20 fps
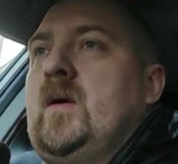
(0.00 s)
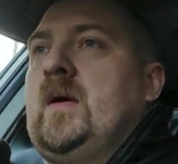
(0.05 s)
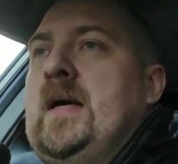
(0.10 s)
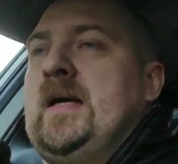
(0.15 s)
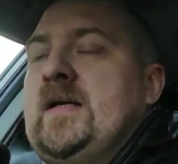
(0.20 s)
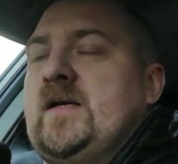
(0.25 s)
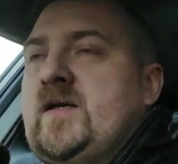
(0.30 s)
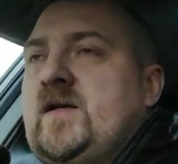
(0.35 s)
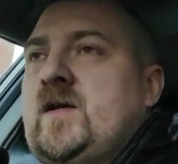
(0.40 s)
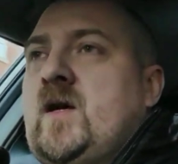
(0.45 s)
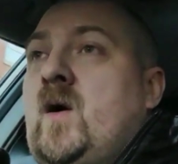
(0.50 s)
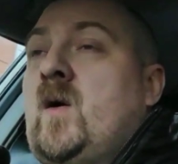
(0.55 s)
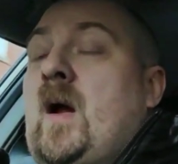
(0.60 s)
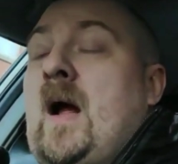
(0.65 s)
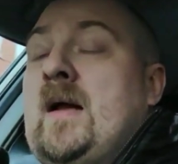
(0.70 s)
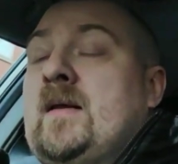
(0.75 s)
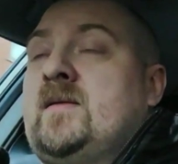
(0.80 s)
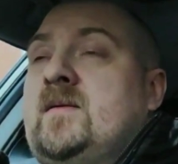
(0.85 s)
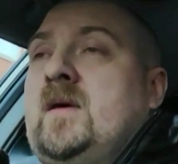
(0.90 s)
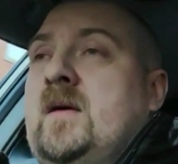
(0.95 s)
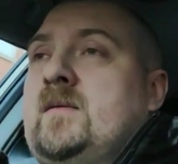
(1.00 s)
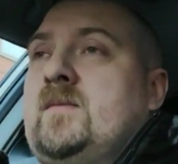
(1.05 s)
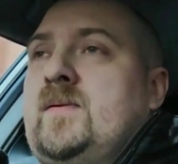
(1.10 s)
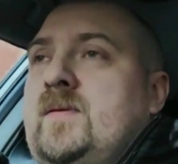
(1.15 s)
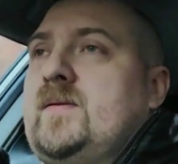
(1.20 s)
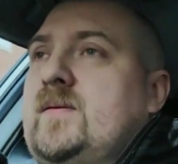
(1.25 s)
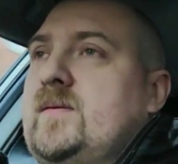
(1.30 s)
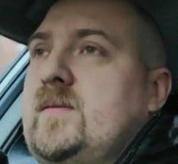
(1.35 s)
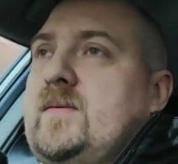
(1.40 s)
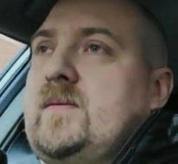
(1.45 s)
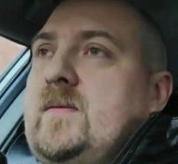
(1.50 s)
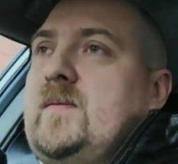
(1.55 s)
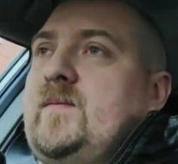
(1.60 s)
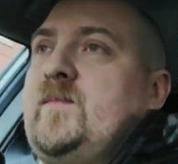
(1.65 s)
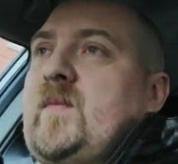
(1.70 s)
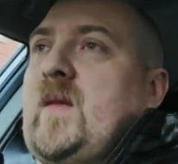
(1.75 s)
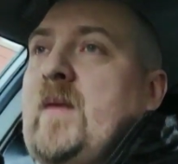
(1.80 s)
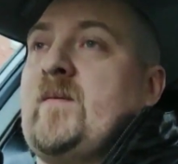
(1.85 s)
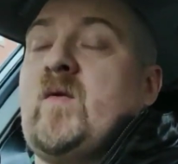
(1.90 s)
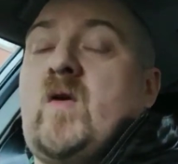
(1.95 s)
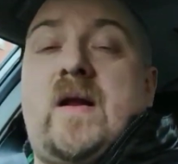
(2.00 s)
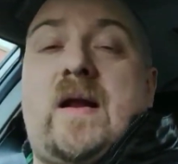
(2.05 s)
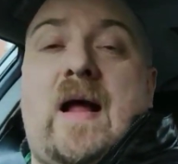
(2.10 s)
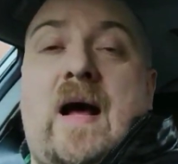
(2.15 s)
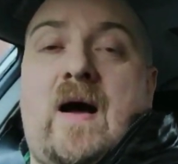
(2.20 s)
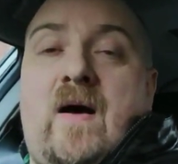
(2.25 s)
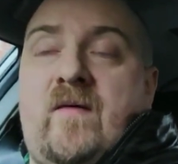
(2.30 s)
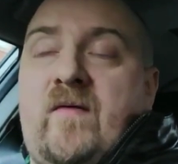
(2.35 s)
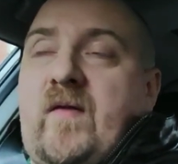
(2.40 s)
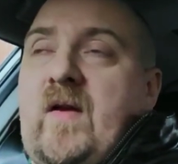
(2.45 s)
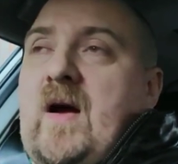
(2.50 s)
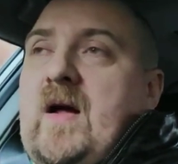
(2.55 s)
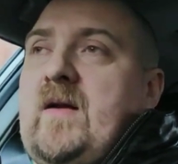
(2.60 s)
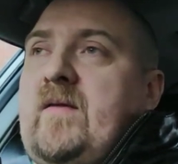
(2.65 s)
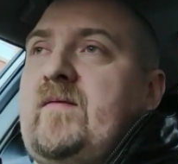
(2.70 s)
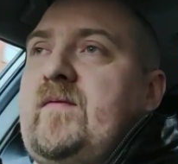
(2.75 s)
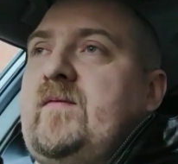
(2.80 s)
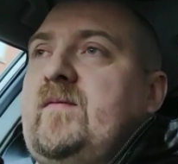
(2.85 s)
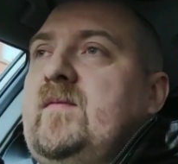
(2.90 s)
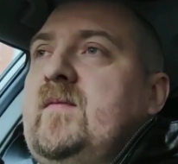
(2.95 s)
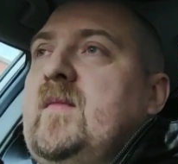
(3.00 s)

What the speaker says: it's so, I'm running out of kind of